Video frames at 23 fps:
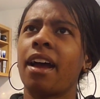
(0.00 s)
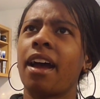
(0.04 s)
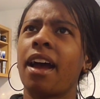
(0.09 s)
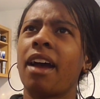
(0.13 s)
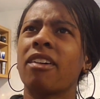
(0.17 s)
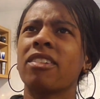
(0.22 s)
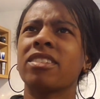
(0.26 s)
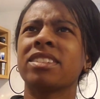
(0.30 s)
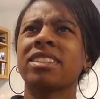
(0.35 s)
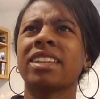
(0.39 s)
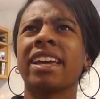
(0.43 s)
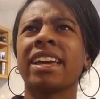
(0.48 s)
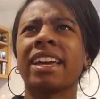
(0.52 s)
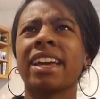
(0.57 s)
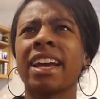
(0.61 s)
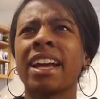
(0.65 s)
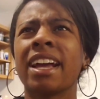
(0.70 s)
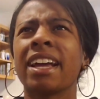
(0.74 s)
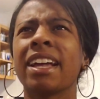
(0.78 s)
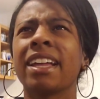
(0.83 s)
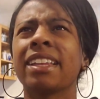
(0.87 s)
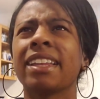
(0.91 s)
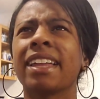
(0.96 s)
I was like,
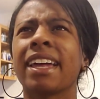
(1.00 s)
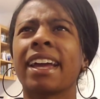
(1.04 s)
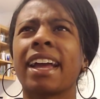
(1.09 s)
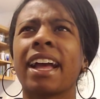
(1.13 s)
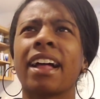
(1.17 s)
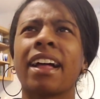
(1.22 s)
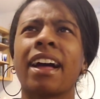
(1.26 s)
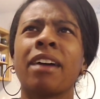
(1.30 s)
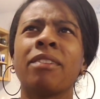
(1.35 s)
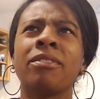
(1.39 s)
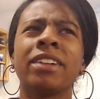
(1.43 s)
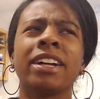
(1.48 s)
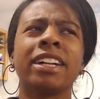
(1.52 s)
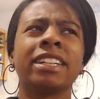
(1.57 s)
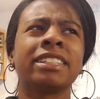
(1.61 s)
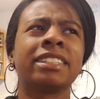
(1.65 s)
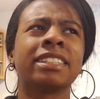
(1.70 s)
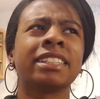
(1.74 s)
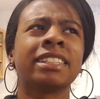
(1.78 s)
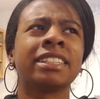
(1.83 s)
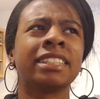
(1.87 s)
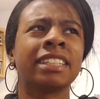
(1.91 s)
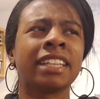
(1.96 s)
hey, like, I'm my
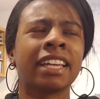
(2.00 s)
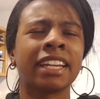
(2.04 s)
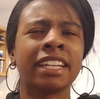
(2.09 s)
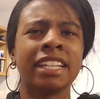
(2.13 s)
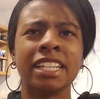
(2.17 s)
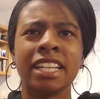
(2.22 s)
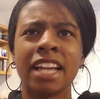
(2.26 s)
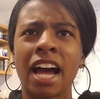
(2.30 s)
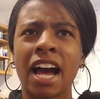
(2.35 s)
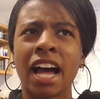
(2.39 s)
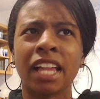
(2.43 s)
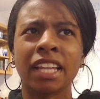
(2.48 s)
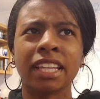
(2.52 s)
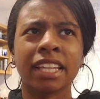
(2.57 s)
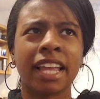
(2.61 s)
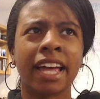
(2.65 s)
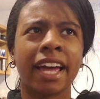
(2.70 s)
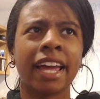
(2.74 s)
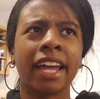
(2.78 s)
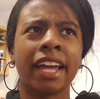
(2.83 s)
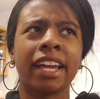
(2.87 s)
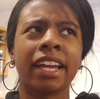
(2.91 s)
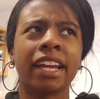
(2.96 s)
sister, like, not,
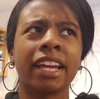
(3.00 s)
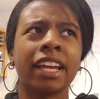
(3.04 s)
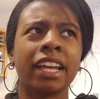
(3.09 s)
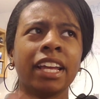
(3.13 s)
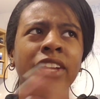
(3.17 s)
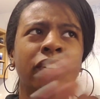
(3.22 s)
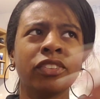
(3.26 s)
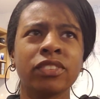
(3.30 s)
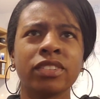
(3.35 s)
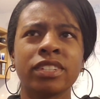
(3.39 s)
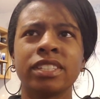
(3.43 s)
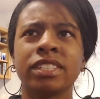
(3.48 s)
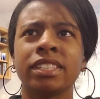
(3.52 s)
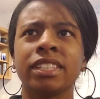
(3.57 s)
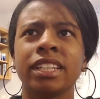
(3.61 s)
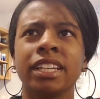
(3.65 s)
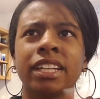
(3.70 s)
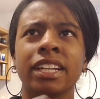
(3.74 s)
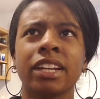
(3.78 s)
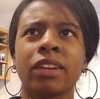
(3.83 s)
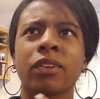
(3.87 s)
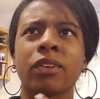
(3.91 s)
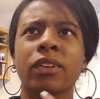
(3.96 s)
like,
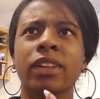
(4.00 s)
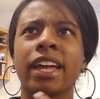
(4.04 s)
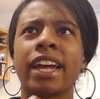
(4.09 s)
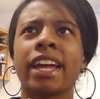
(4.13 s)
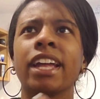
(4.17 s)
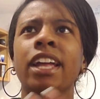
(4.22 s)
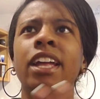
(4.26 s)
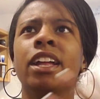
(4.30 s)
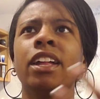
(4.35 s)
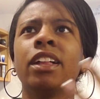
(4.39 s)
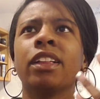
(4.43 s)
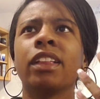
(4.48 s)
interested, or, like,